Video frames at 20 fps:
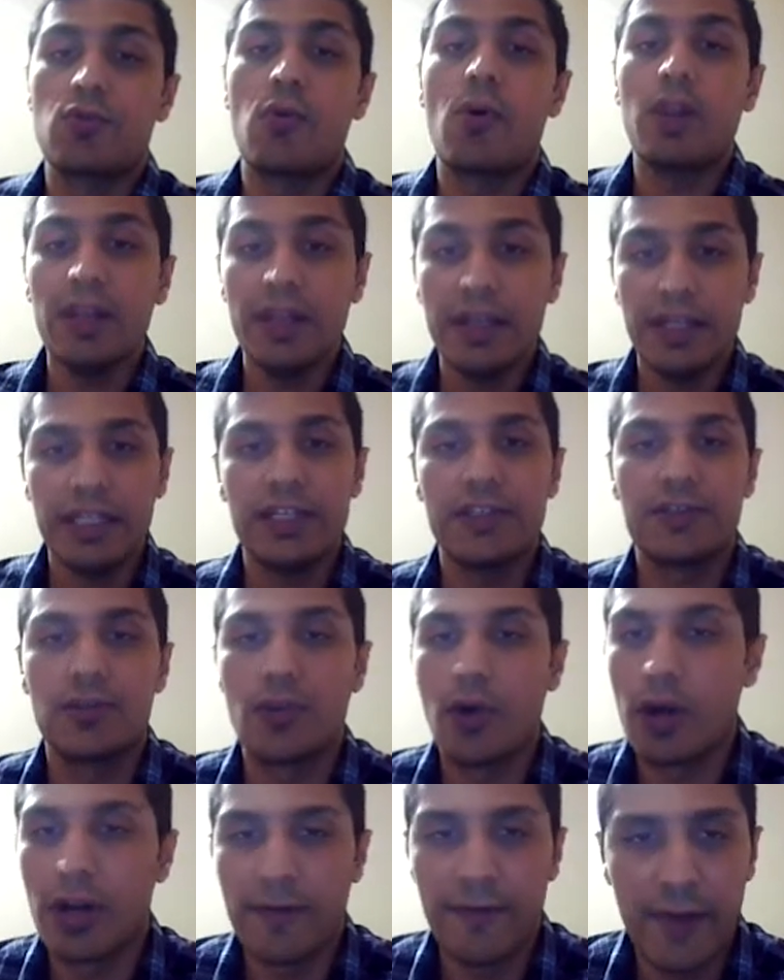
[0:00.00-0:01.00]
quality is
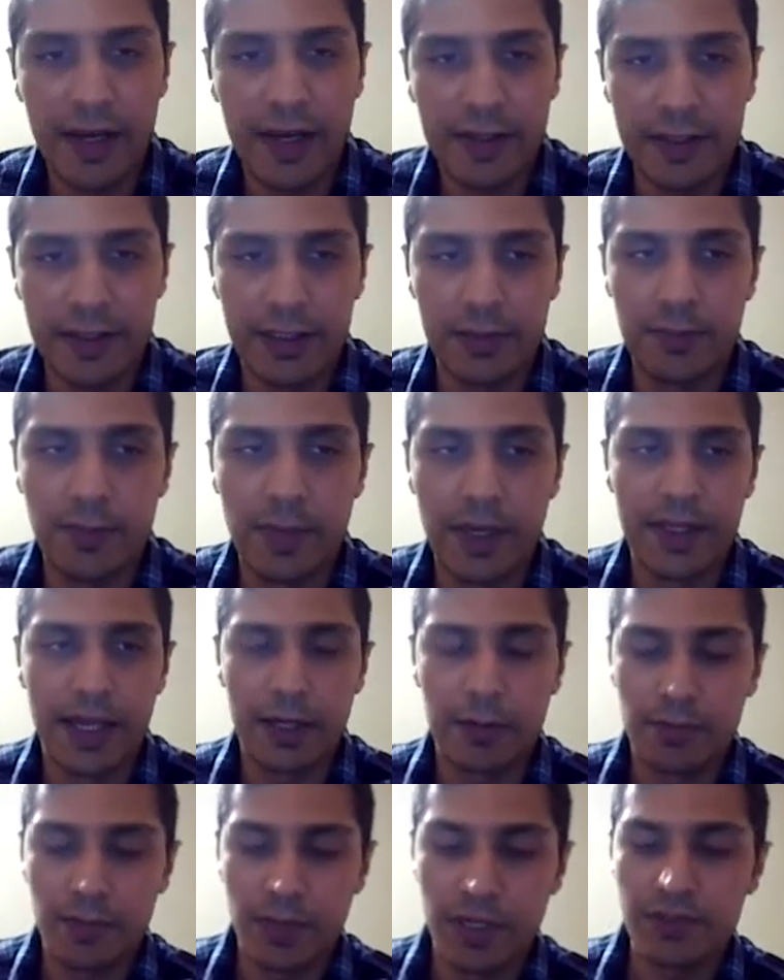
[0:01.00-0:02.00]
not affected by
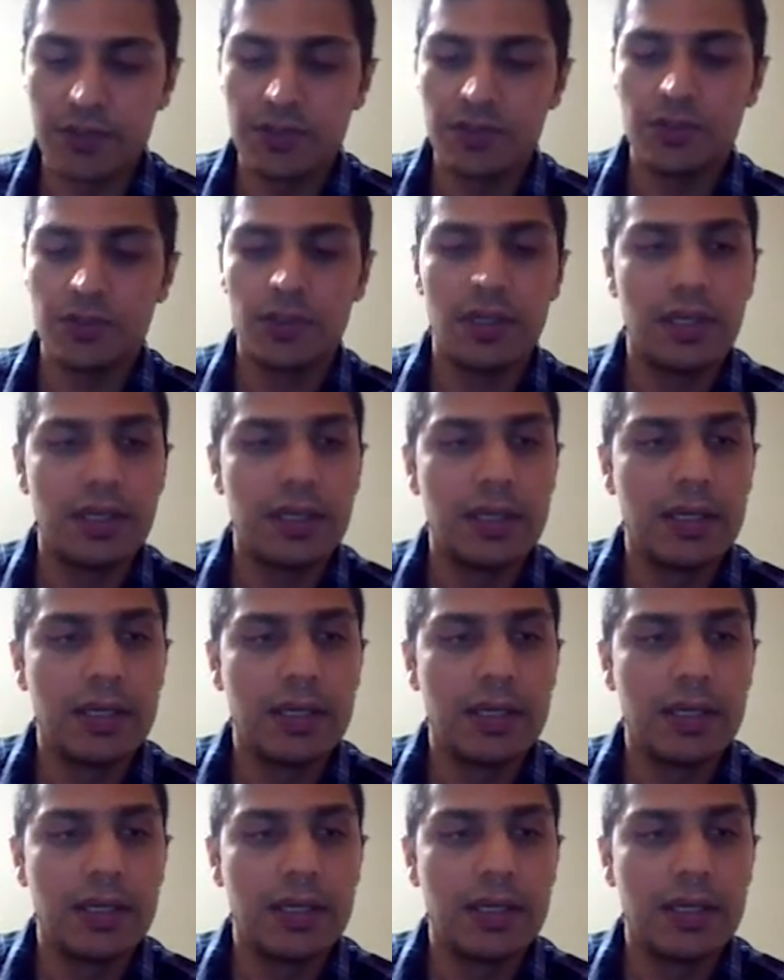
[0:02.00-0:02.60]
that much.